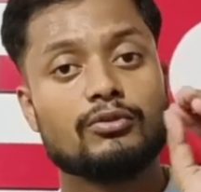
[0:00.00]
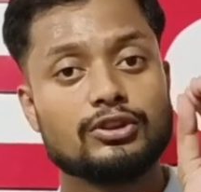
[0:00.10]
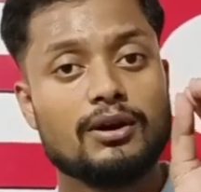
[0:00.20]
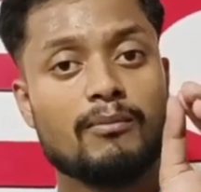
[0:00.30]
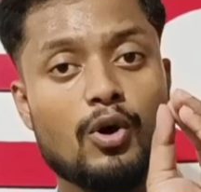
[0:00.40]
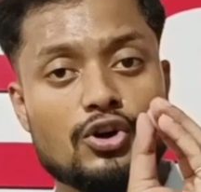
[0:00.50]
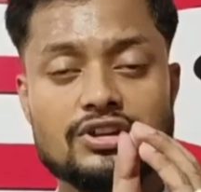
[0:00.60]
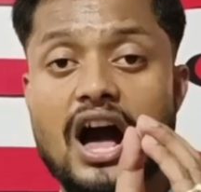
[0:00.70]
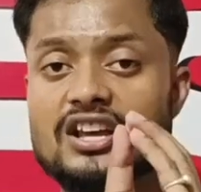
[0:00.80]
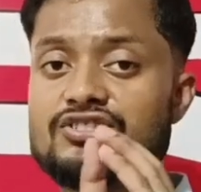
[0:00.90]
the most
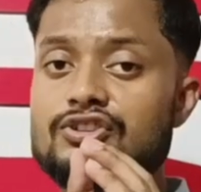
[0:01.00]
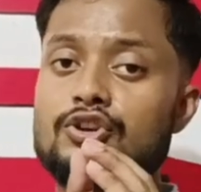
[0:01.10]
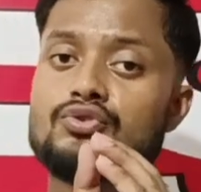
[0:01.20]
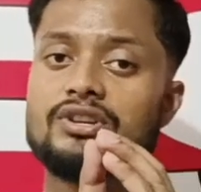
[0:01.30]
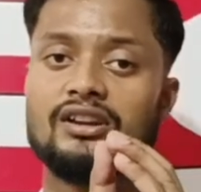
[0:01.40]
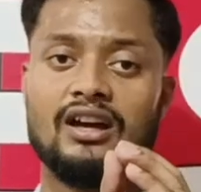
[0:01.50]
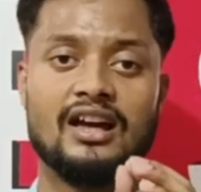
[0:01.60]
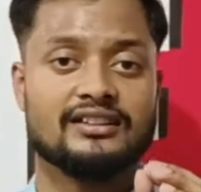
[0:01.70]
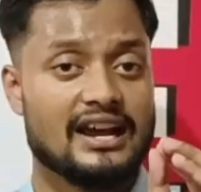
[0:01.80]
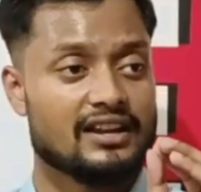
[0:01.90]
asked question
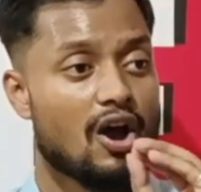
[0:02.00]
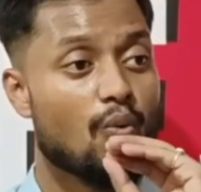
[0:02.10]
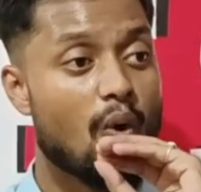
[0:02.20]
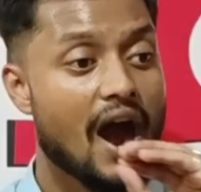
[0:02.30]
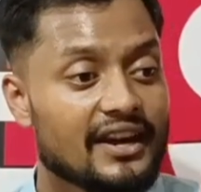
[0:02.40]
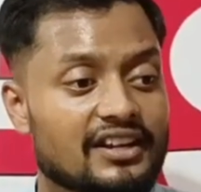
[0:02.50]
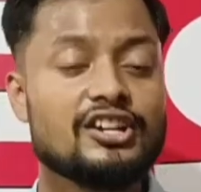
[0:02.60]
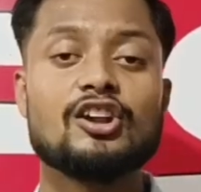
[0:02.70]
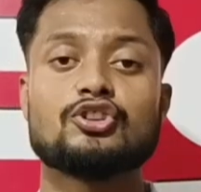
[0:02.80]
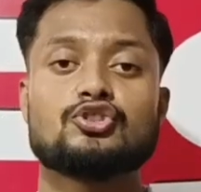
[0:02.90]
that why did he
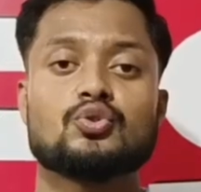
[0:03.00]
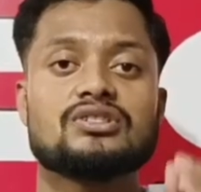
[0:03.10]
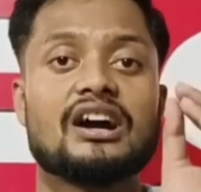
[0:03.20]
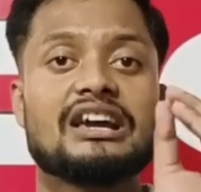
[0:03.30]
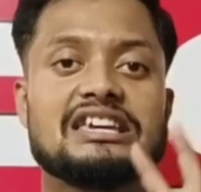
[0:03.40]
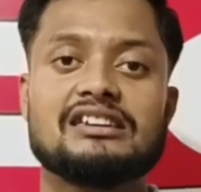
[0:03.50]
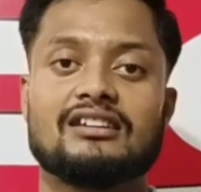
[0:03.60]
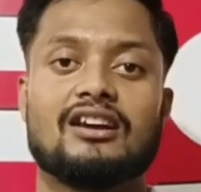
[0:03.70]
not choose the key?